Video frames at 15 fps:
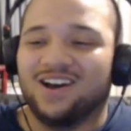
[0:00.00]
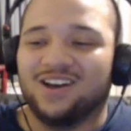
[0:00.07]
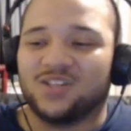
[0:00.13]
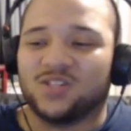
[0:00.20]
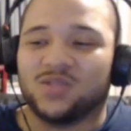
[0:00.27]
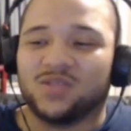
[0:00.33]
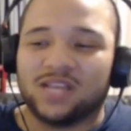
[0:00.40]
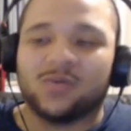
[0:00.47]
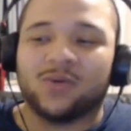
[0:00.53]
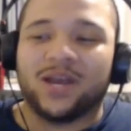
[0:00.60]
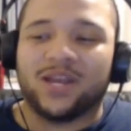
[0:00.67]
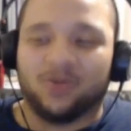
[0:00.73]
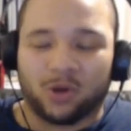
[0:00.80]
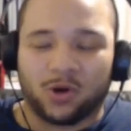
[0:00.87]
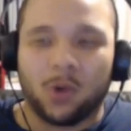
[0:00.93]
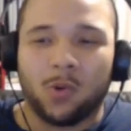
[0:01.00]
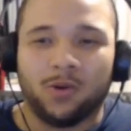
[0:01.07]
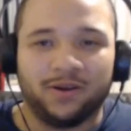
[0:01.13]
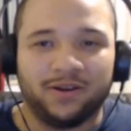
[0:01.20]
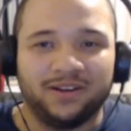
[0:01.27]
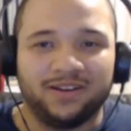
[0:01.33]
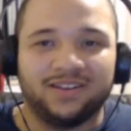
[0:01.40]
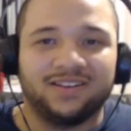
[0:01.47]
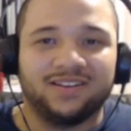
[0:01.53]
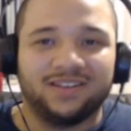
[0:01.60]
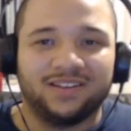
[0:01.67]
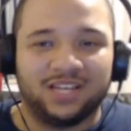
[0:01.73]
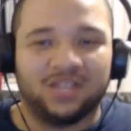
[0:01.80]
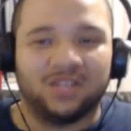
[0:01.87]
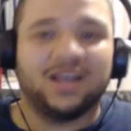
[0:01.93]
So that's why he recorded.
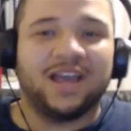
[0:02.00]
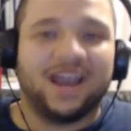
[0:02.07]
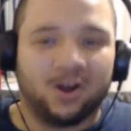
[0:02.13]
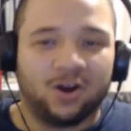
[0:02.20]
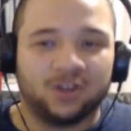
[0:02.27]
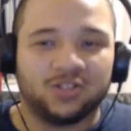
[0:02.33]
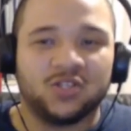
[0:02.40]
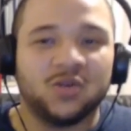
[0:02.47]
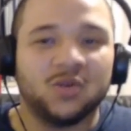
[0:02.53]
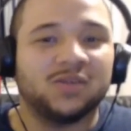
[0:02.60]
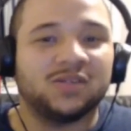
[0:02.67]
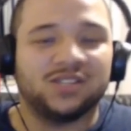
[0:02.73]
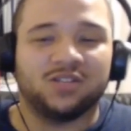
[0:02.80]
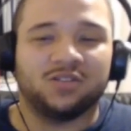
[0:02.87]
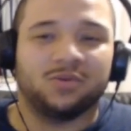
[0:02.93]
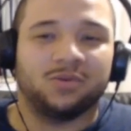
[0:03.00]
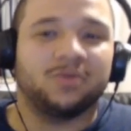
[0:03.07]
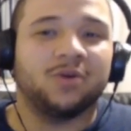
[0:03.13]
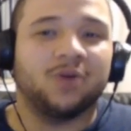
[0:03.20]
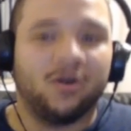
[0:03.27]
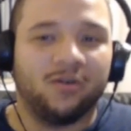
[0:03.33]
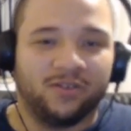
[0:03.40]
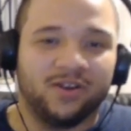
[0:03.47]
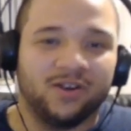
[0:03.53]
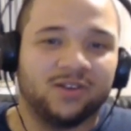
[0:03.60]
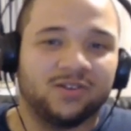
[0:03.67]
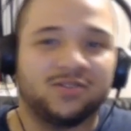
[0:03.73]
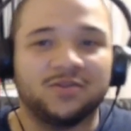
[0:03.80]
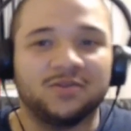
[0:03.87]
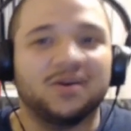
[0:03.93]
He had R2 and C-3PO over there
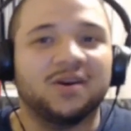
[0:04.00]
to,